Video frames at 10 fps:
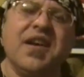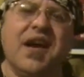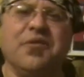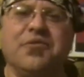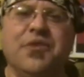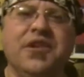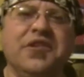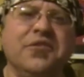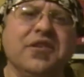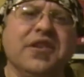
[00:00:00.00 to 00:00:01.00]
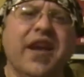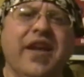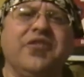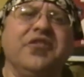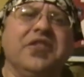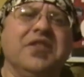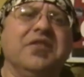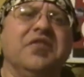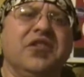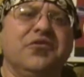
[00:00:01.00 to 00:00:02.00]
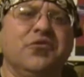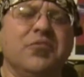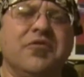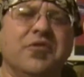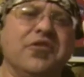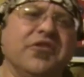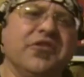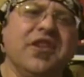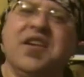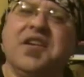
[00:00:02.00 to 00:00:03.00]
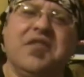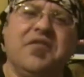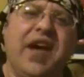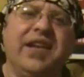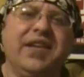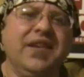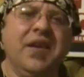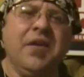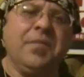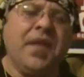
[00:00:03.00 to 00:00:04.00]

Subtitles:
I was willing to engage the individual before just finally